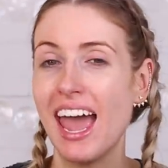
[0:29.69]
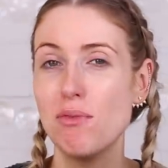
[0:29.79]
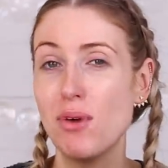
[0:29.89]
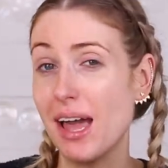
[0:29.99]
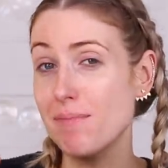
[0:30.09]

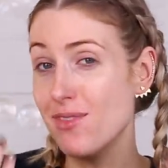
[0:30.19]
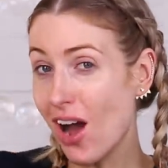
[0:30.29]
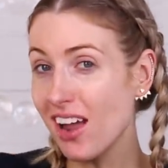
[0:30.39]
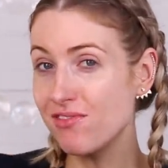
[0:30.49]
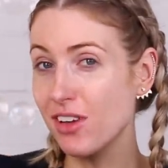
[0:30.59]
And when I'm
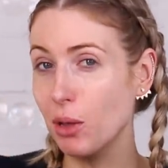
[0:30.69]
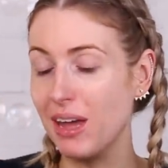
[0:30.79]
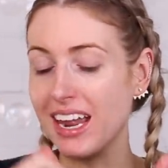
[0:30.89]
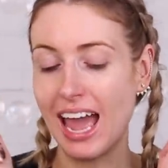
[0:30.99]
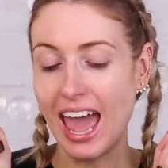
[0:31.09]
not
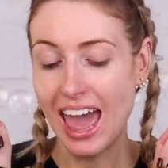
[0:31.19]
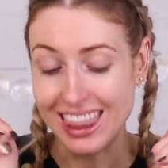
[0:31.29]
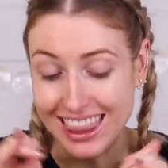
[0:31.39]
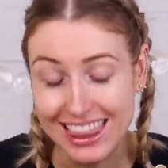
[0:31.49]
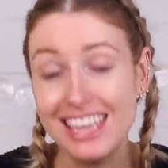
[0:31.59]
filming,
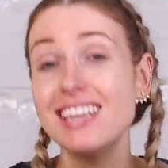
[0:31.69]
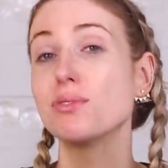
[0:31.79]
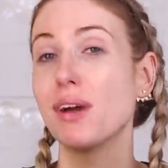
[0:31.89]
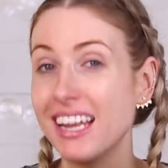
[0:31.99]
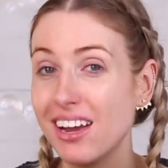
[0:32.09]

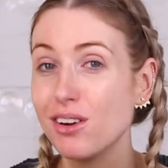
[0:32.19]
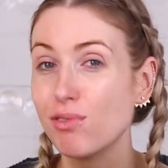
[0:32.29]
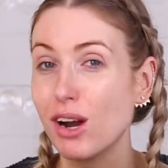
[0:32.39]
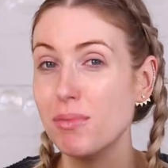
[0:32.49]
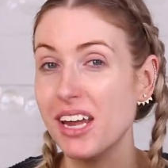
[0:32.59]
these right here in
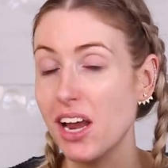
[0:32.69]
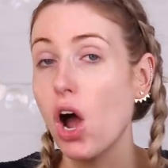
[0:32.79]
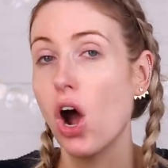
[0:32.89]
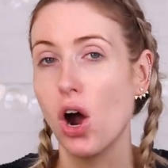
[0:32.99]
front of me